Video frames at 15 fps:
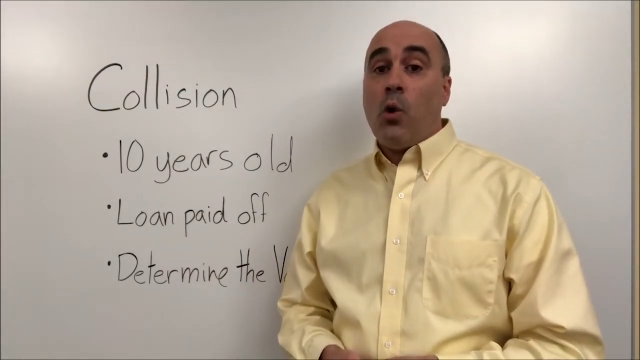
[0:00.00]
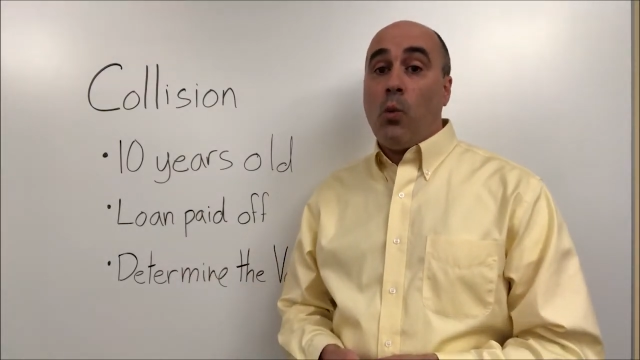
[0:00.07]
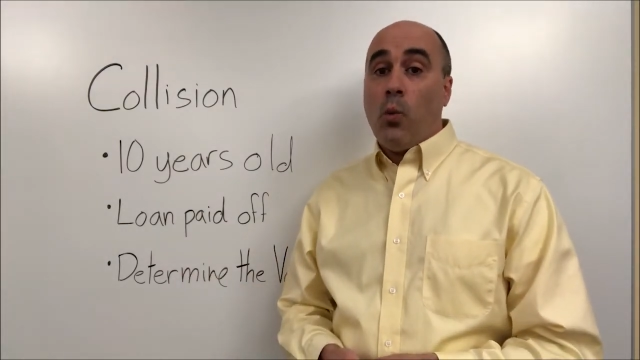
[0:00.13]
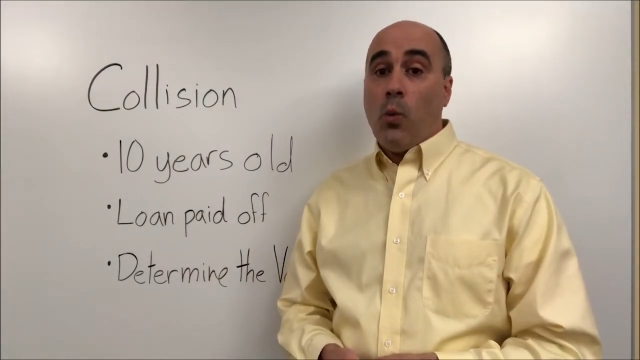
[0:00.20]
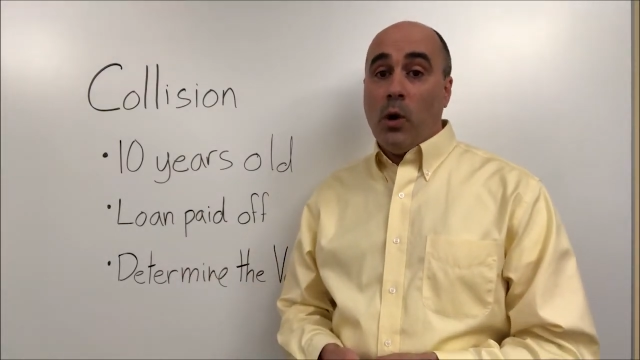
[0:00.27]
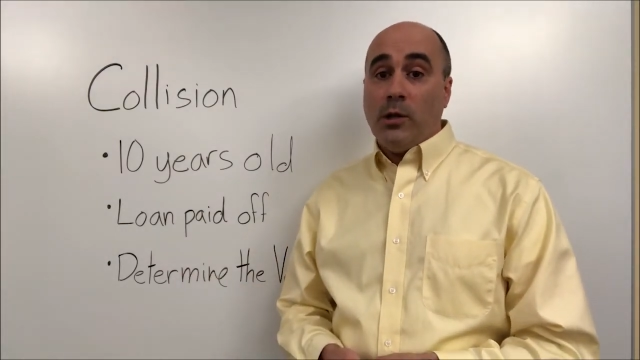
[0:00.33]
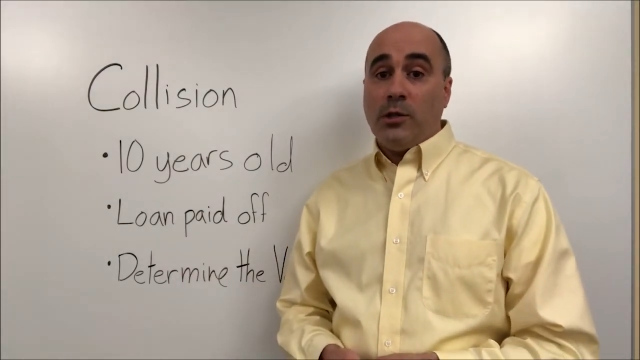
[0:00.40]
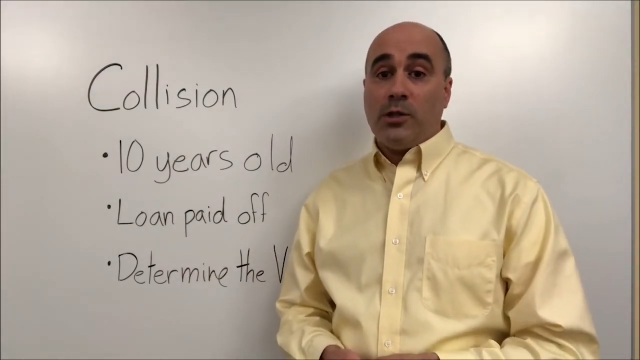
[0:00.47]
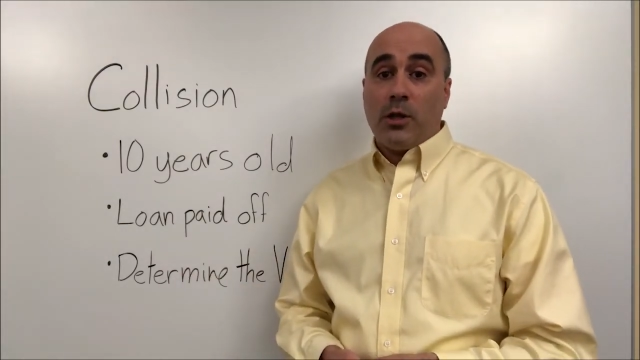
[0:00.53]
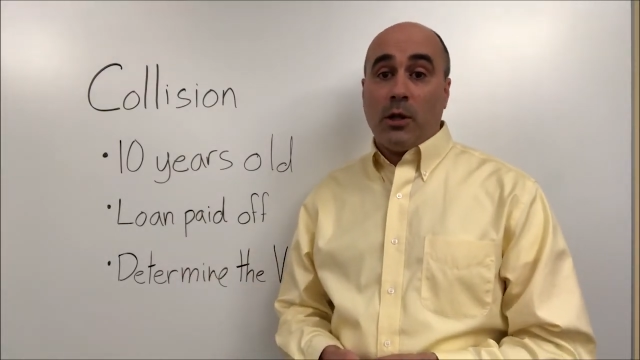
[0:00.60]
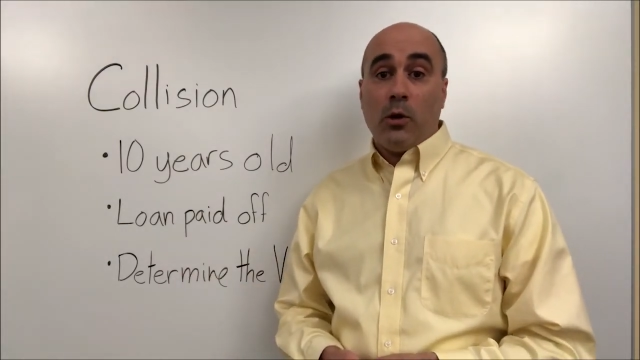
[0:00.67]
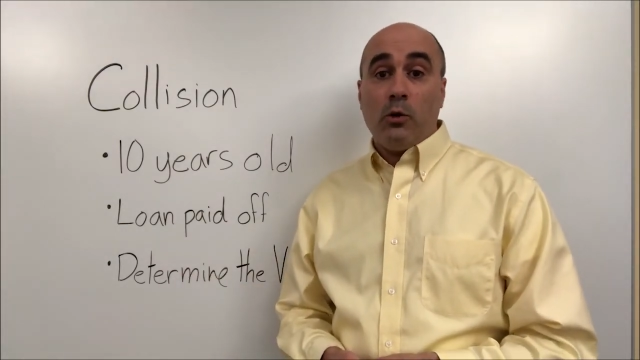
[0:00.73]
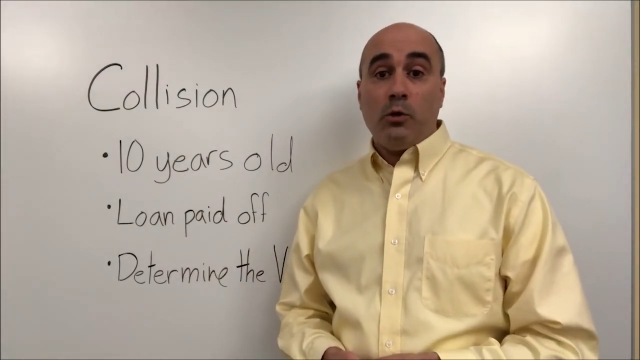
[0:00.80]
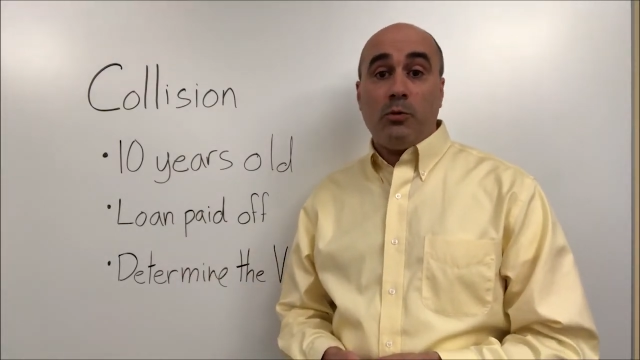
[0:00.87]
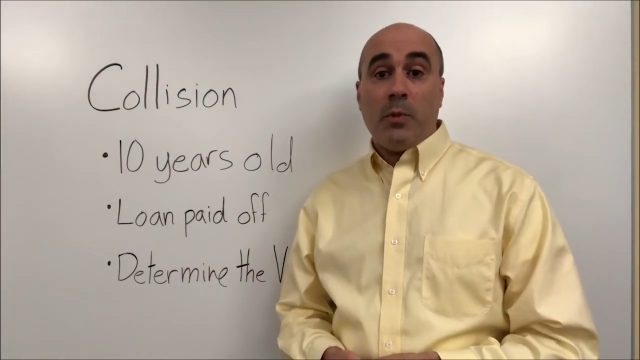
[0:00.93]
once the
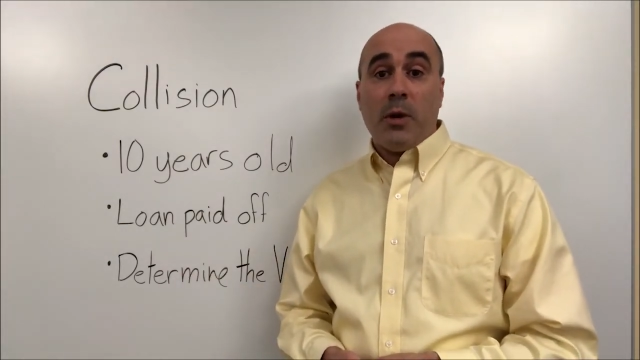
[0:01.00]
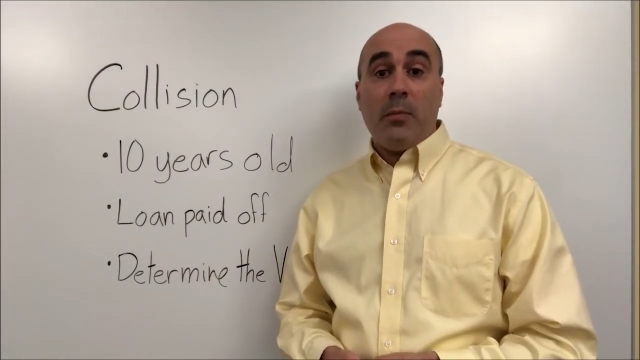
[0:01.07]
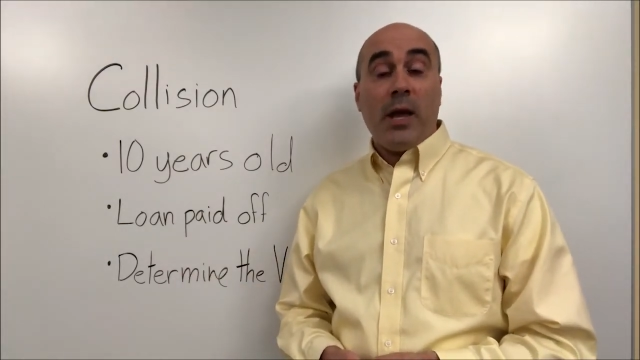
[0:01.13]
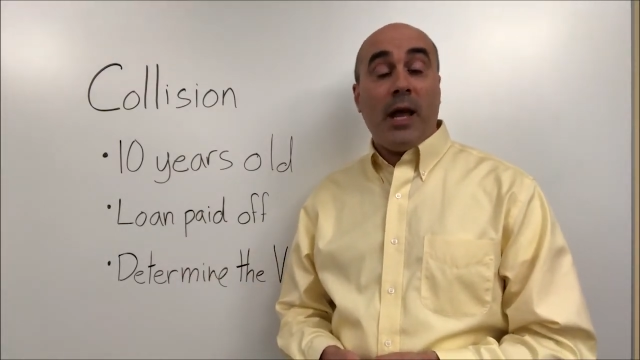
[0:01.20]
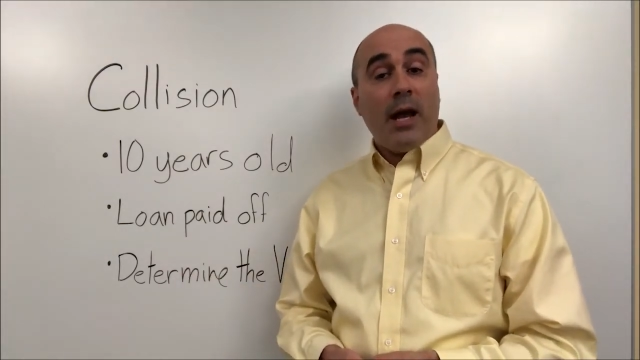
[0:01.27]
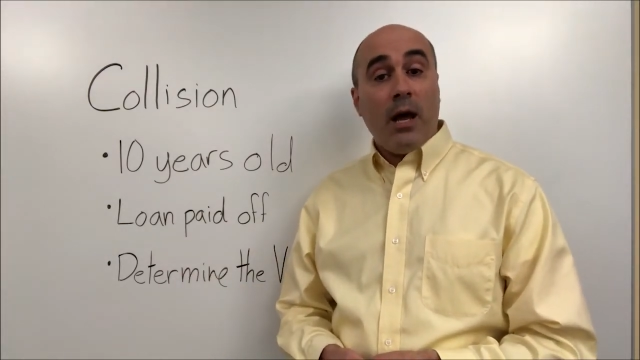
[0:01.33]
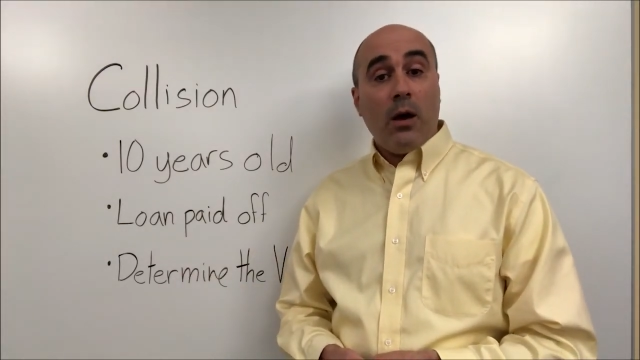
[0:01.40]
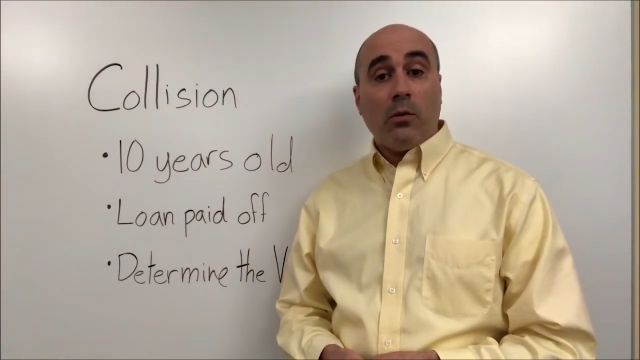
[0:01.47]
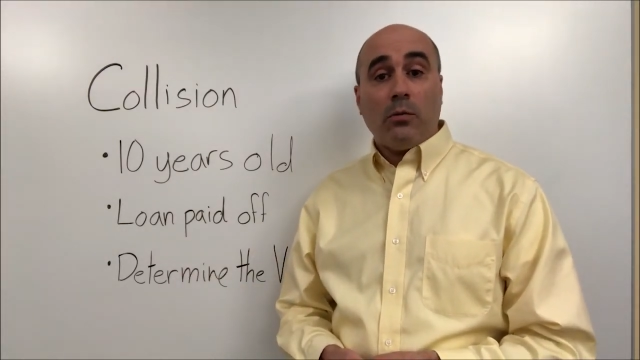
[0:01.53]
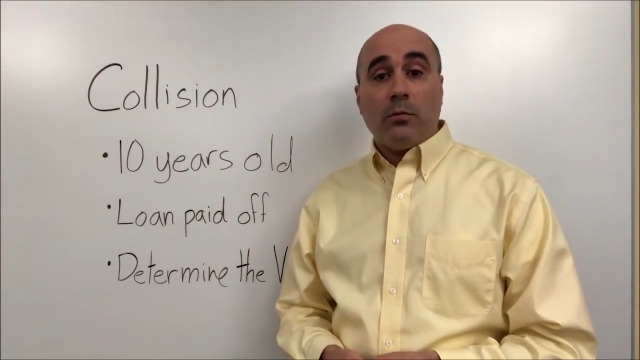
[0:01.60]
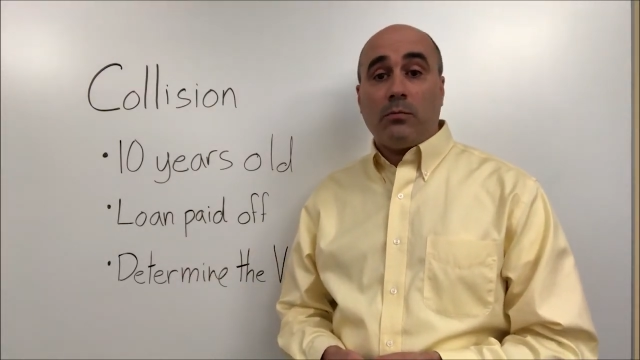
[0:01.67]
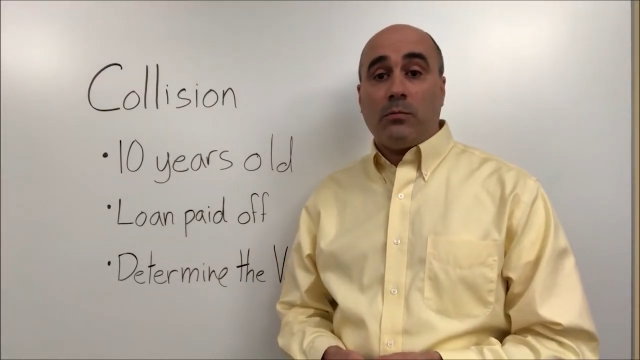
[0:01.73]
loan's been paid out.